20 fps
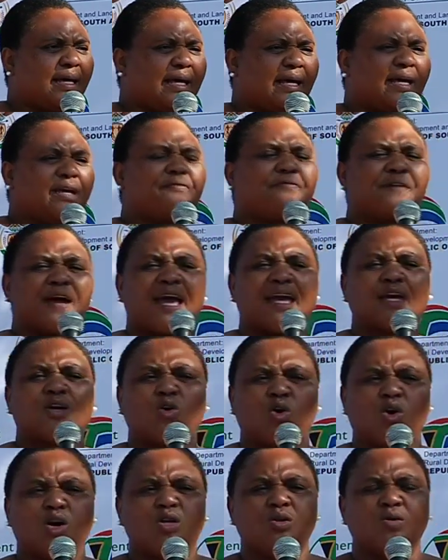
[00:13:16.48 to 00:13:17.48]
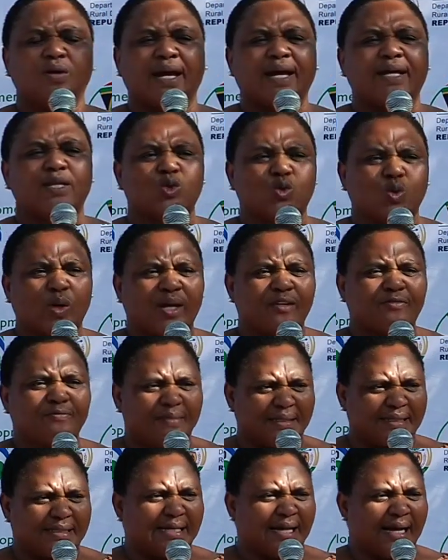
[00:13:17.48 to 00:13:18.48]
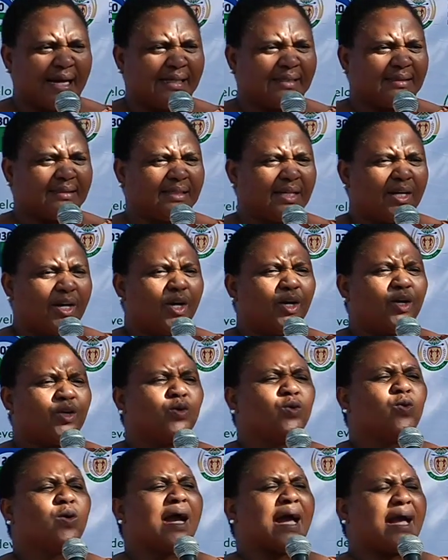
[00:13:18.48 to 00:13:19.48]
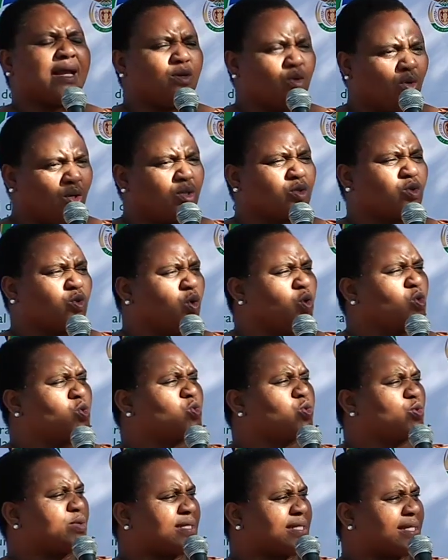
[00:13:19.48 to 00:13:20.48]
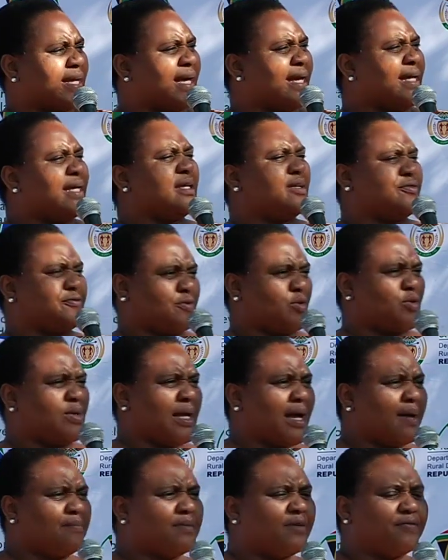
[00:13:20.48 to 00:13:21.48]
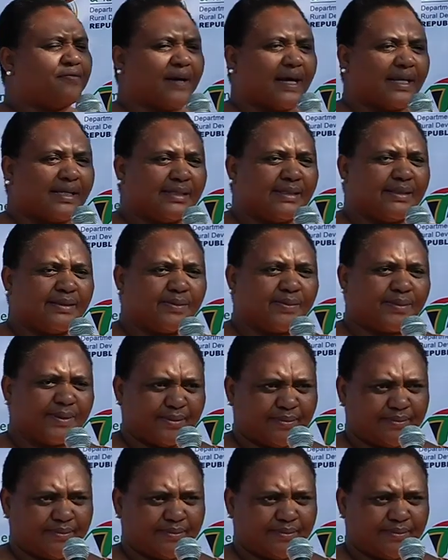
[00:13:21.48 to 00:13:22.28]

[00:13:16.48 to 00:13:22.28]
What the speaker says: If I call you at 12 midnight, you are not going to say Ifoniami value.